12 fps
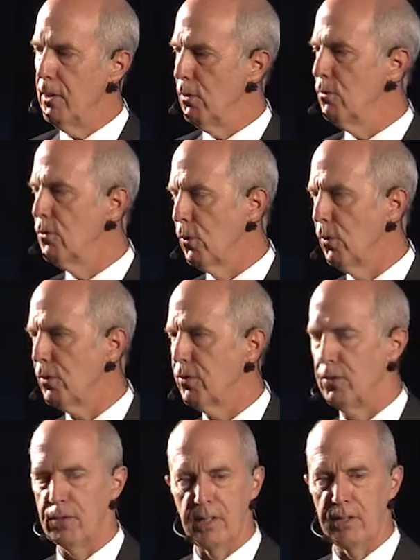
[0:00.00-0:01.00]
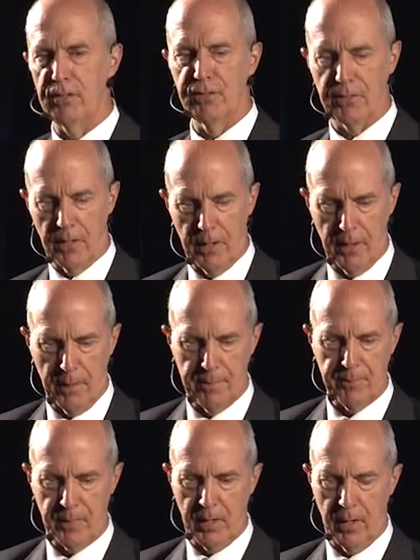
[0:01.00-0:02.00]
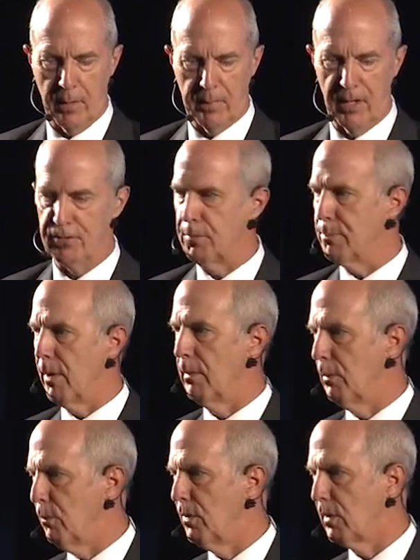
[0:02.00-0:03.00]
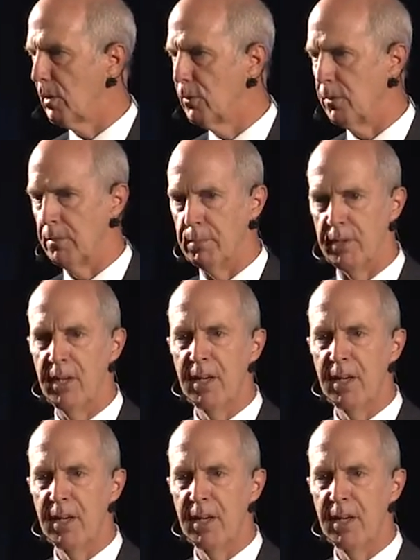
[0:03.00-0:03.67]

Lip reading: own daughter is has a problem with gluten, but